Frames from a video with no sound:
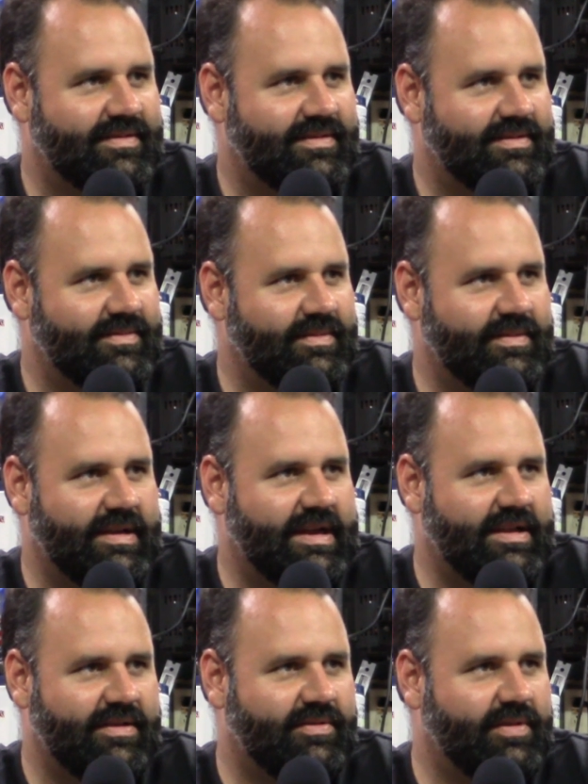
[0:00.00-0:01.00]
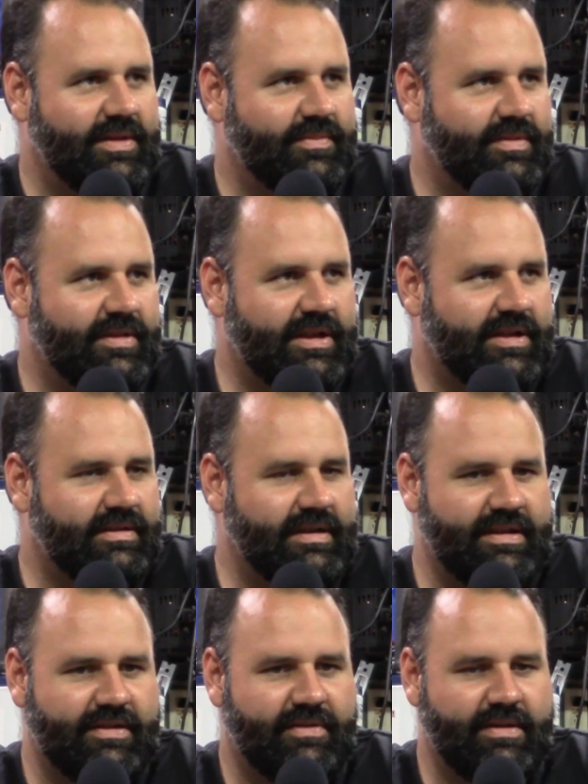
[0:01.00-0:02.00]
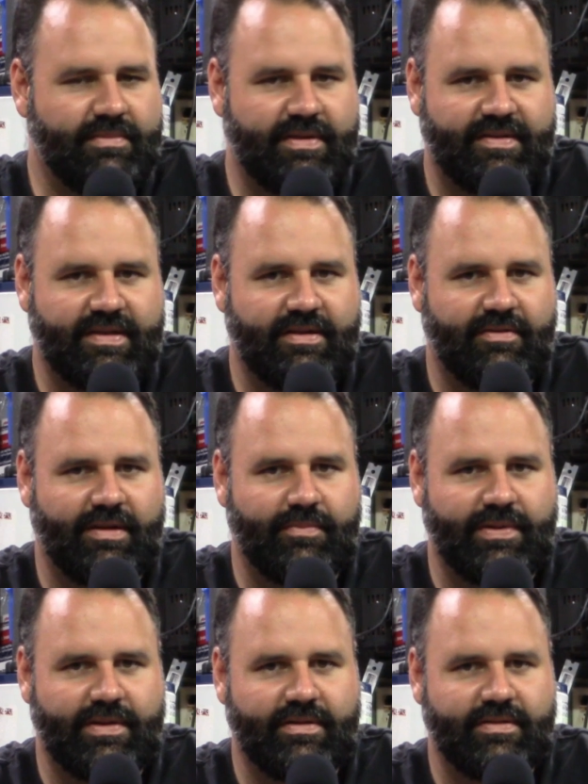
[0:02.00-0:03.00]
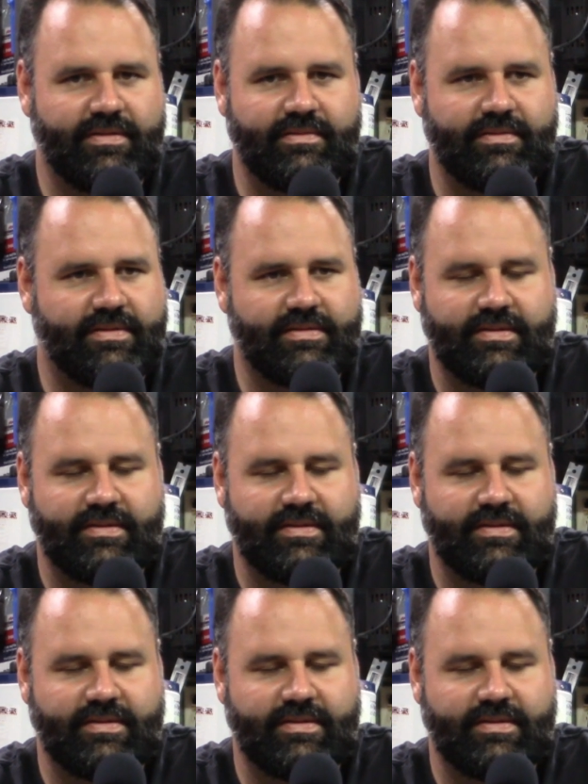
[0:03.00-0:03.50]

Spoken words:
He had a great look. He had a great Mustang, great build, and